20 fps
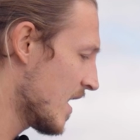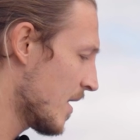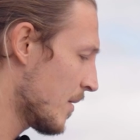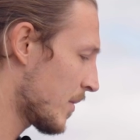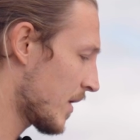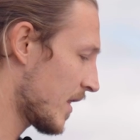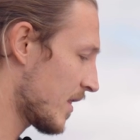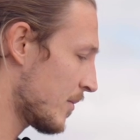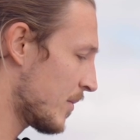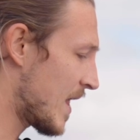
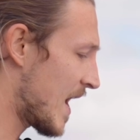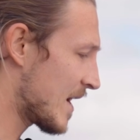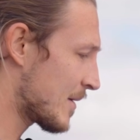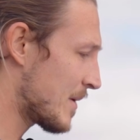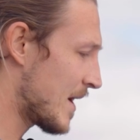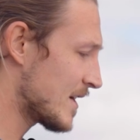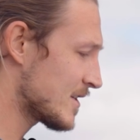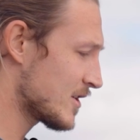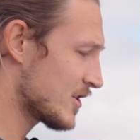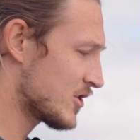but on the
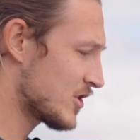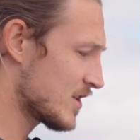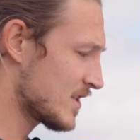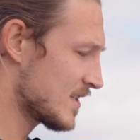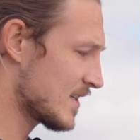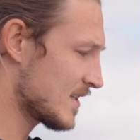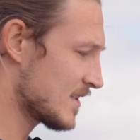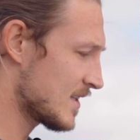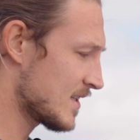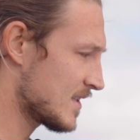Blackmagic, just
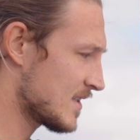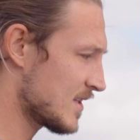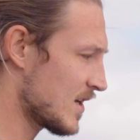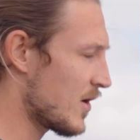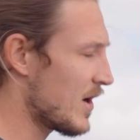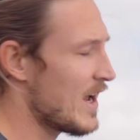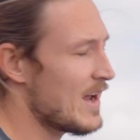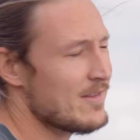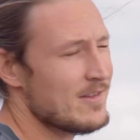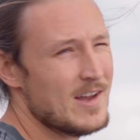since it's so
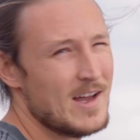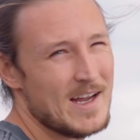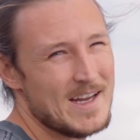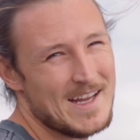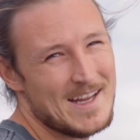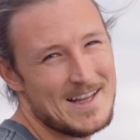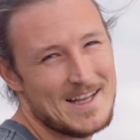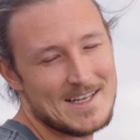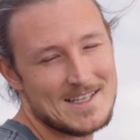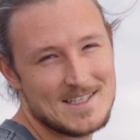heavy, I
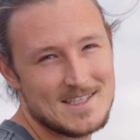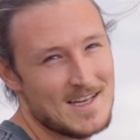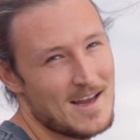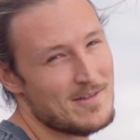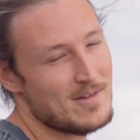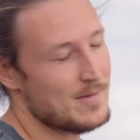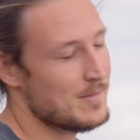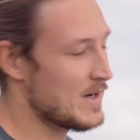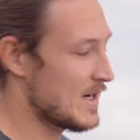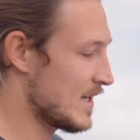get like
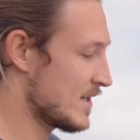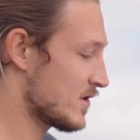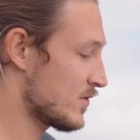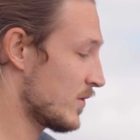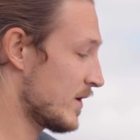7 minutes,